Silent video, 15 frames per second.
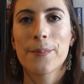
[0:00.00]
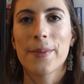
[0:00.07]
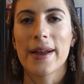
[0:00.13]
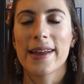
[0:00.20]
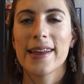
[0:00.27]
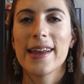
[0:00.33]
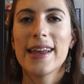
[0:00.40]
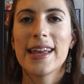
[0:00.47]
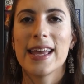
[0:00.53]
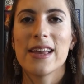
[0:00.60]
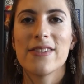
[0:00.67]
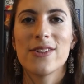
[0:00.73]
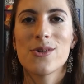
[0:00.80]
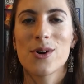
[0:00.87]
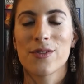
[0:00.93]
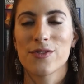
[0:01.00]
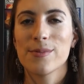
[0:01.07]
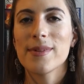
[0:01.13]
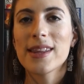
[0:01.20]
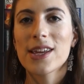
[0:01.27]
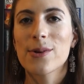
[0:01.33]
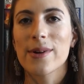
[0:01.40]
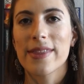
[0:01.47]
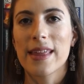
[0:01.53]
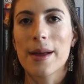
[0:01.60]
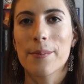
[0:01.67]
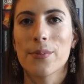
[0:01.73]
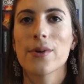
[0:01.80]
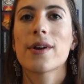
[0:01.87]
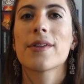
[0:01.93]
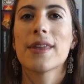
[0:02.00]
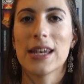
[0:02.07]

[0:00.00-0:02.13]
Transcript: but if you are familiar with that book,